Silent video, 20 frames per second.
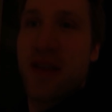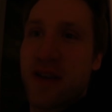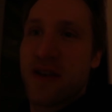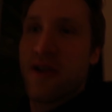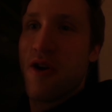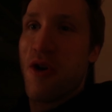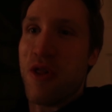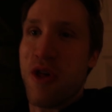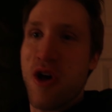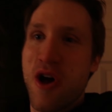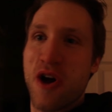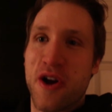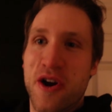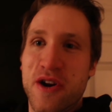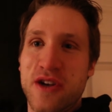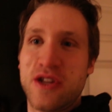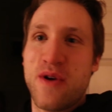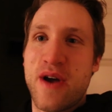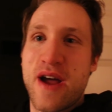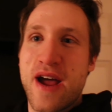no
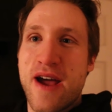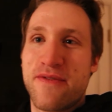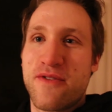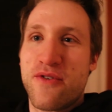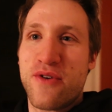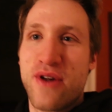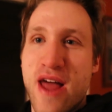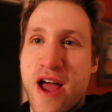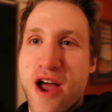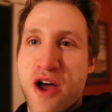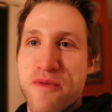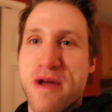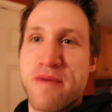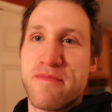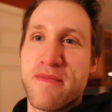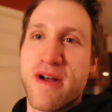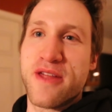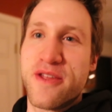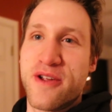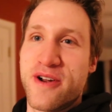longer do I have to rely on my
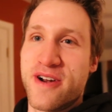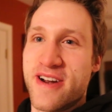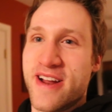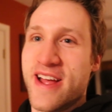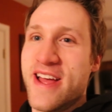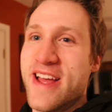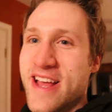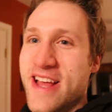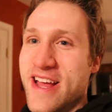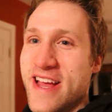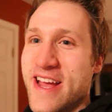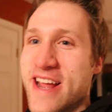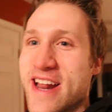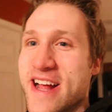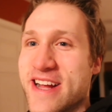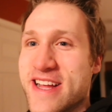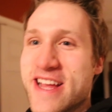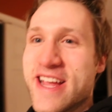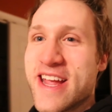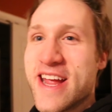mother and
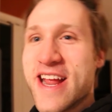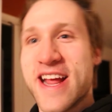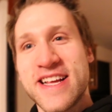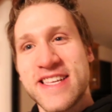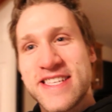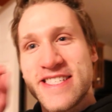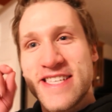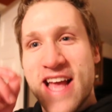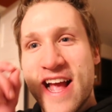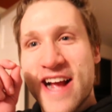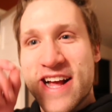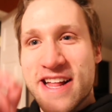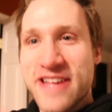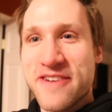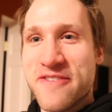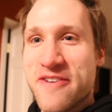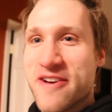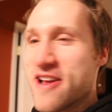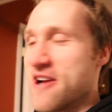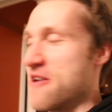I can get
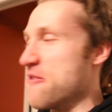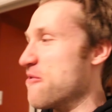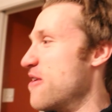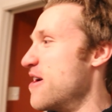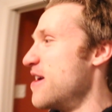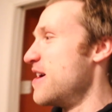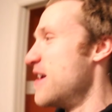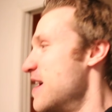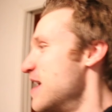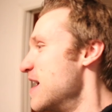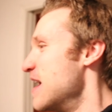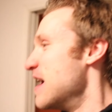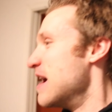exactly what I want.